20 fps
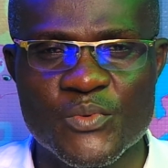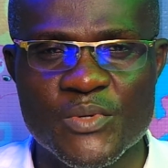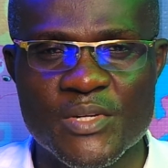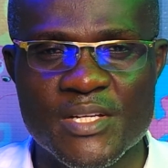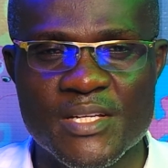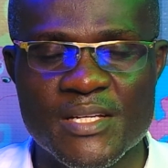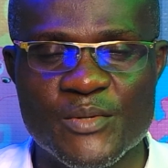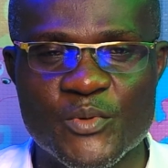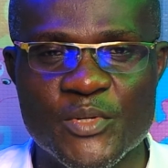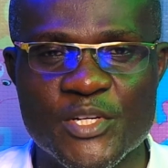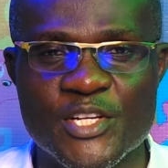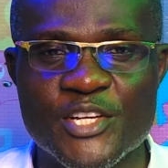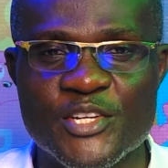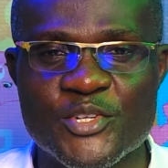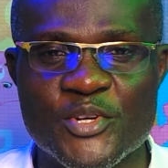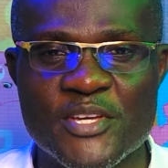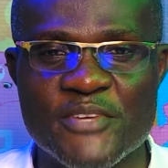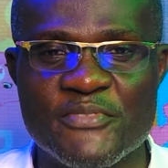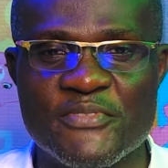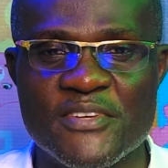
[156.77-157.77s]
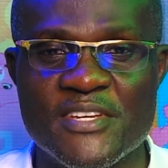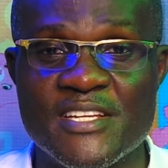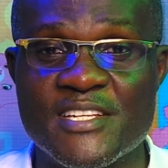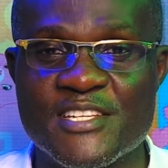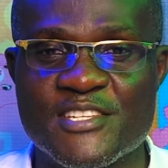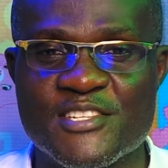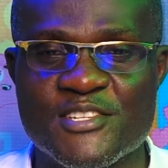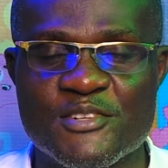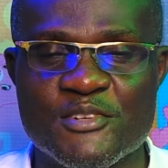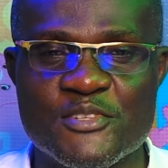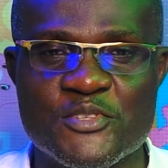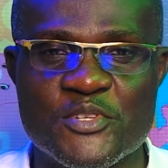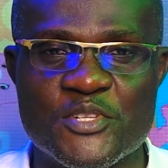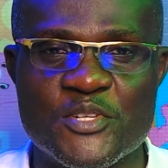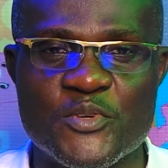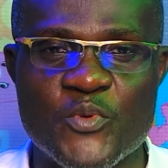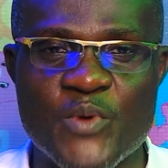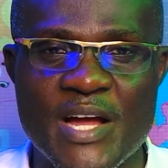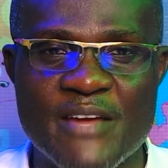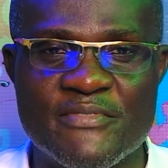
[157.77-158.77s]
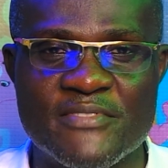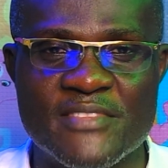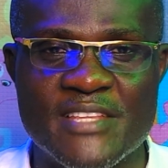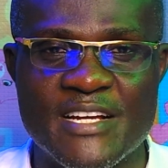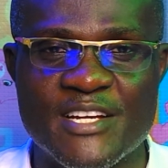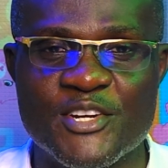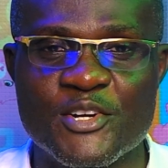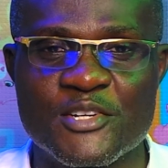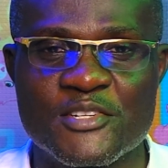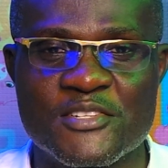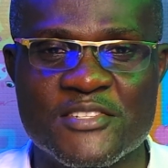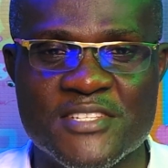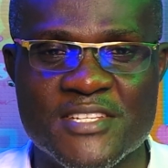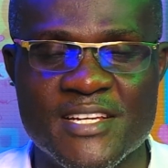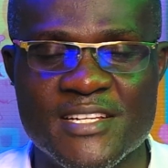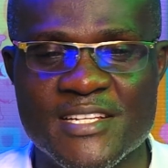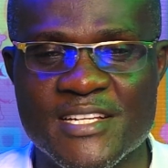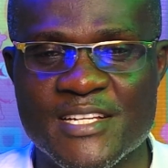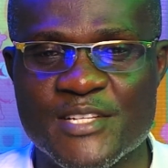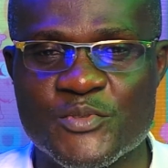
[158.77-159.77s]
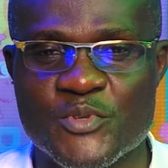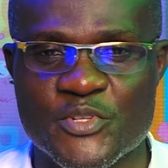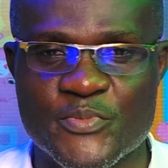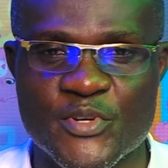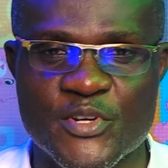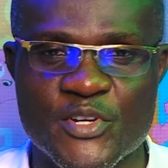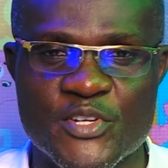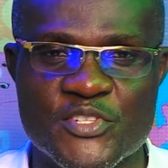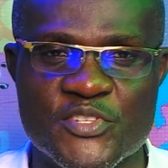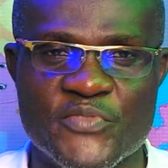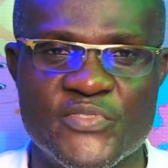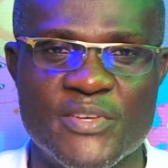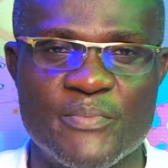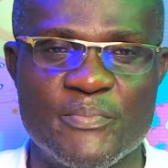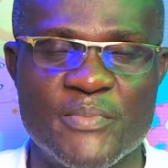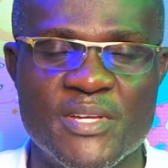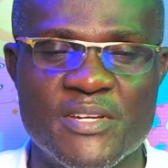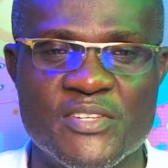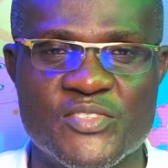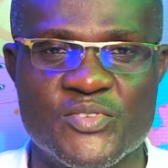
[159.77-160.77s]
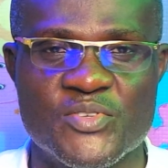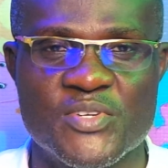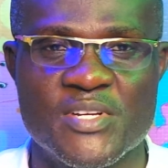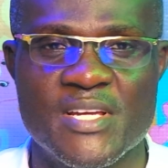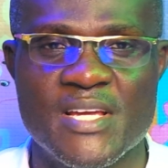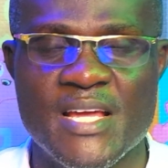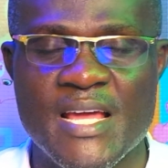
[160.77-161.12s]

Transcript: we don't know if he disclosed to the wife that God said it was because of the ministry.